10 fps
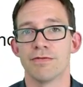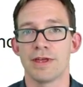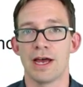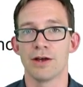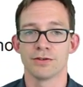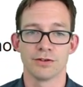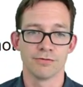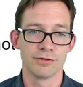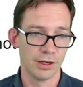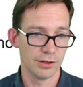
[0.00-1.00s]
thousands of
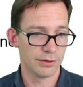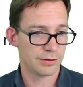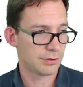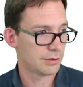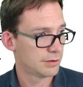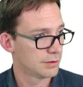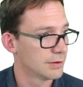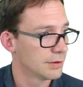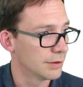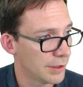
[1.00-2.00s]
dollars.
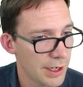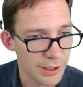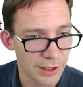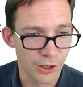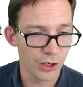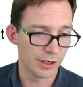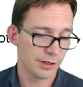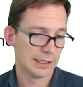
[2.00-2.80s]
Okay, good.